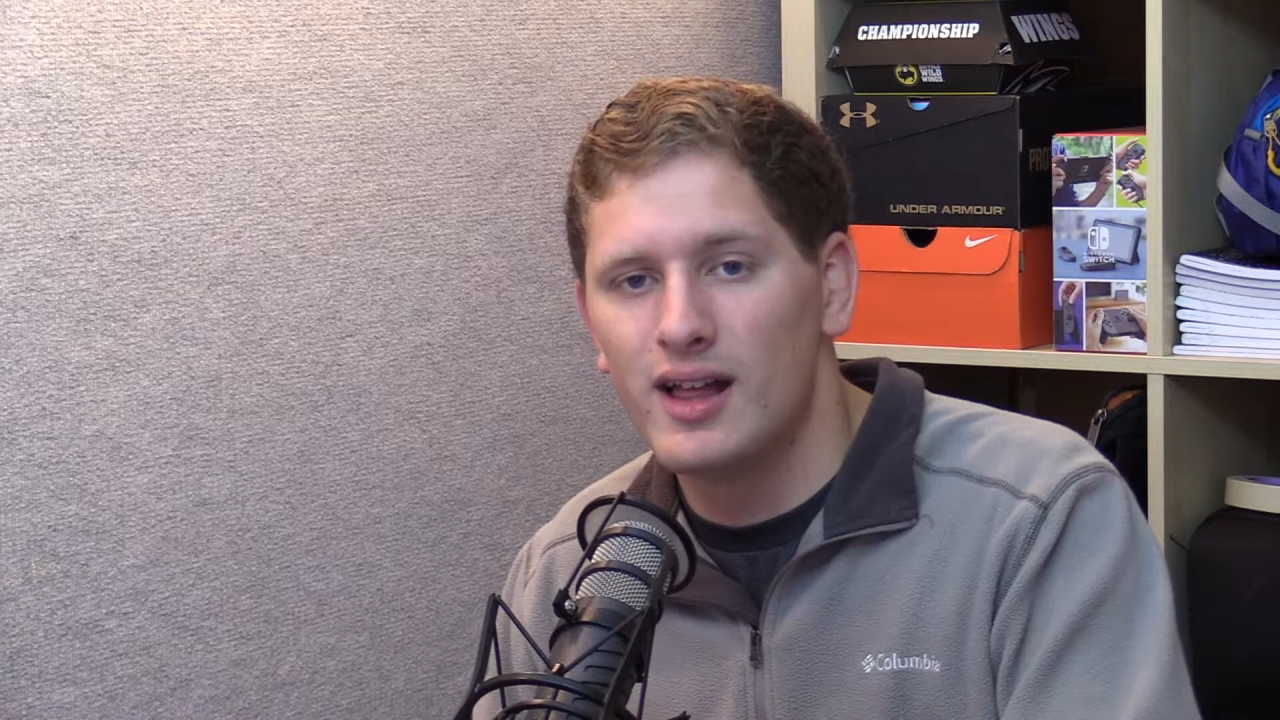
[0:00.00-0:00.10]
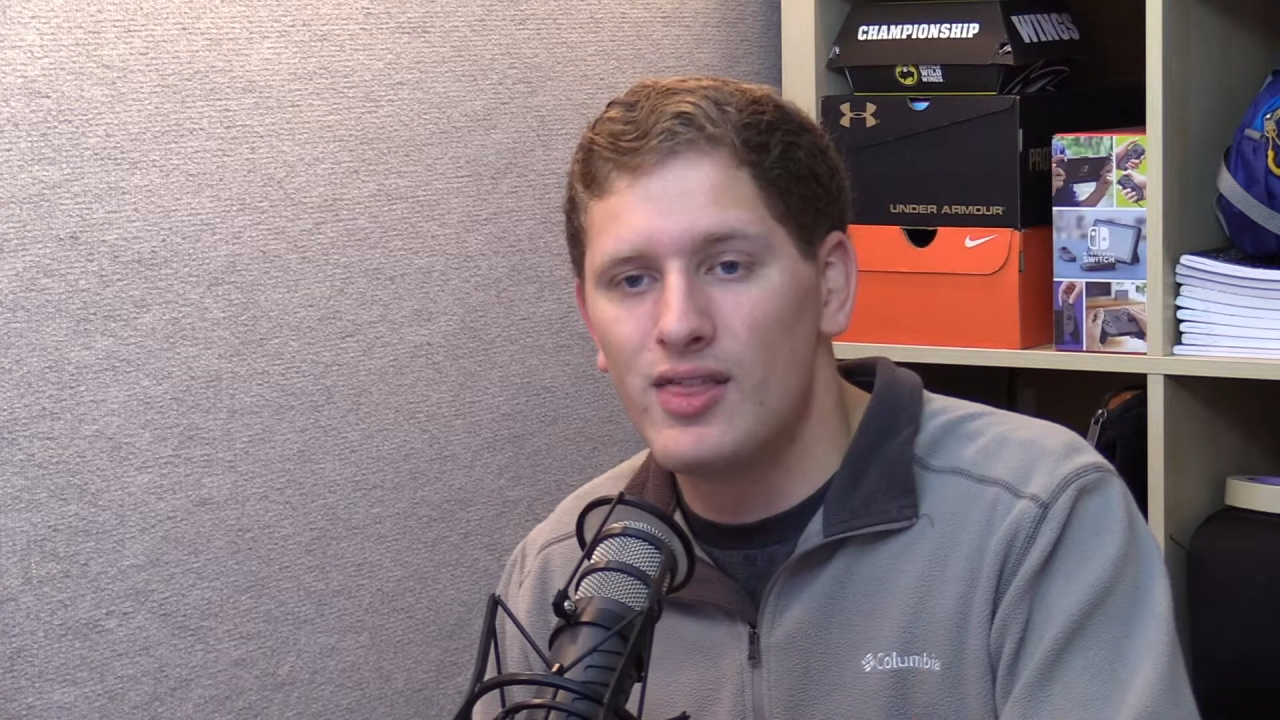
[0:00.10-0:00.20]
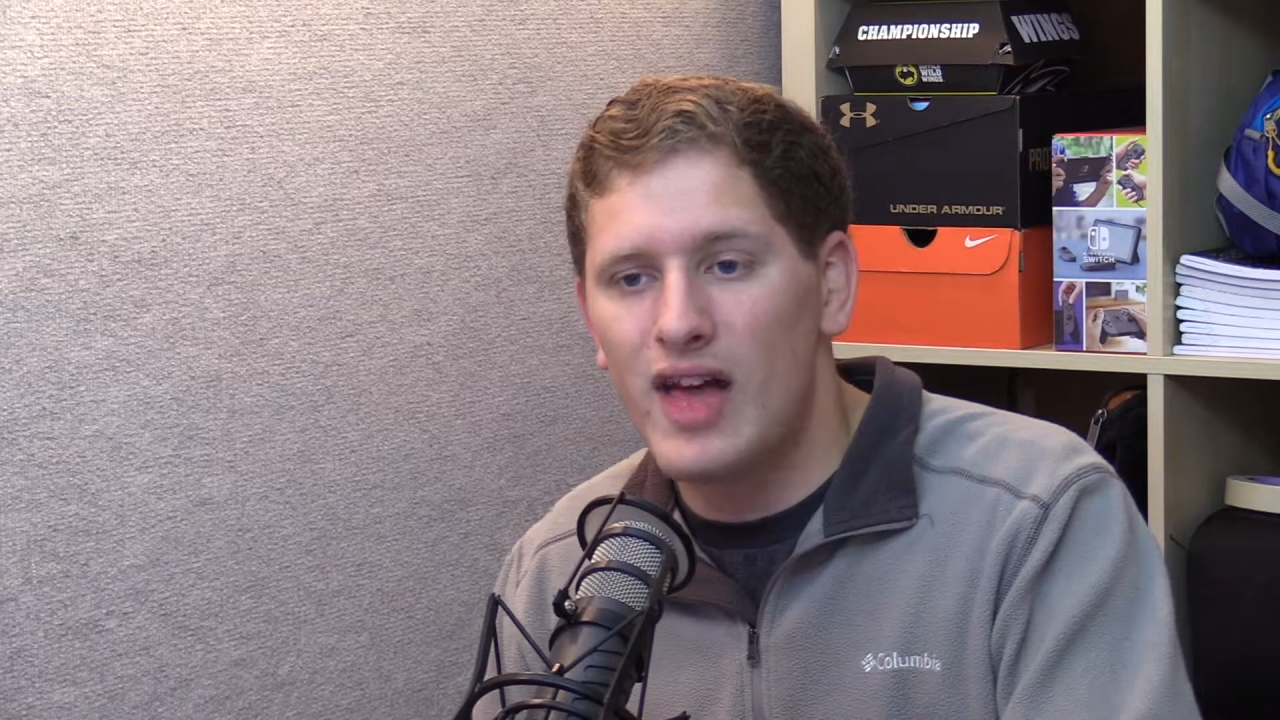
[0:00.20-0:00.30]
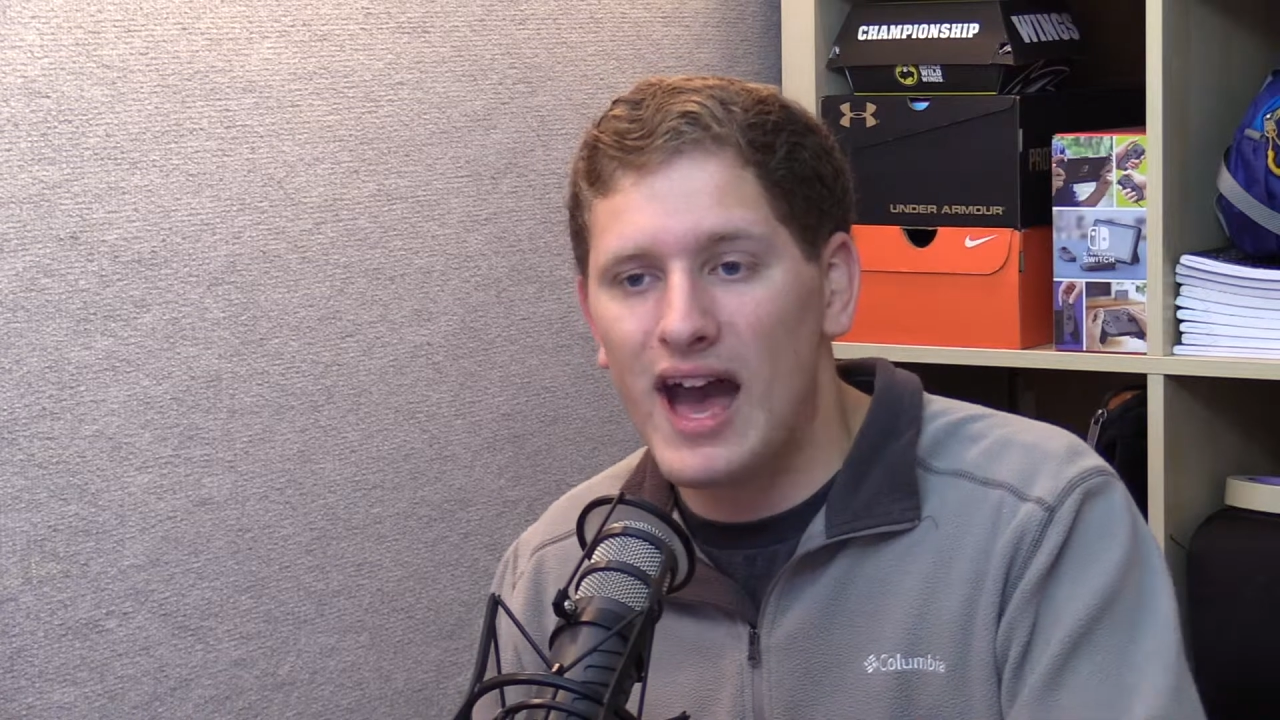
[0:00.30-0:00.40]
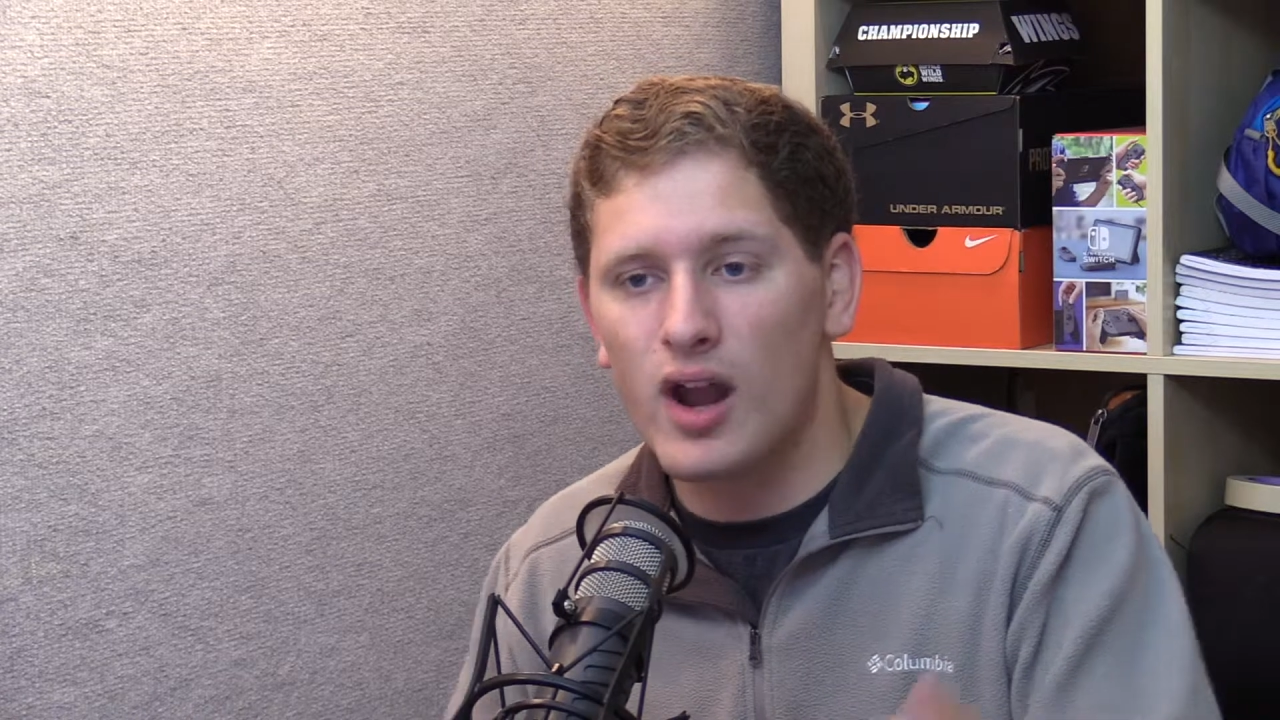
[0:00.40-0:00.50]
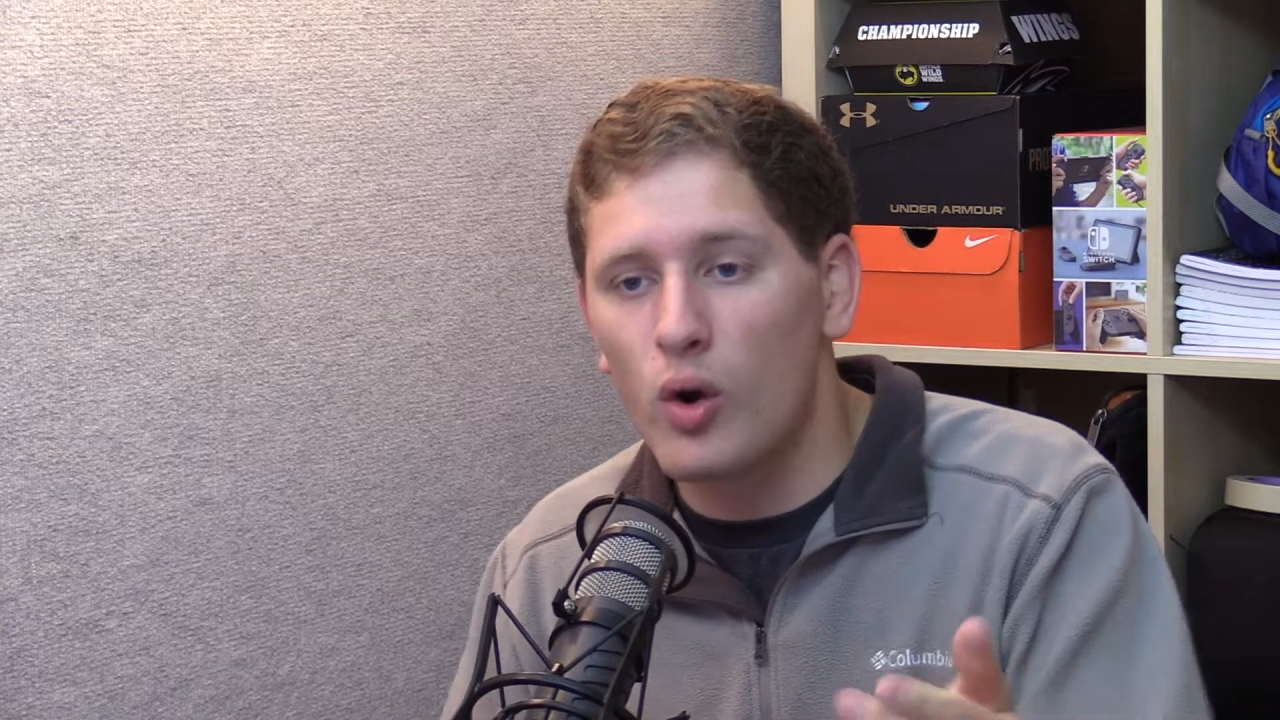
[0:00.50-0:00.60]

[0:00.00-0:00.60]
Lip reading: that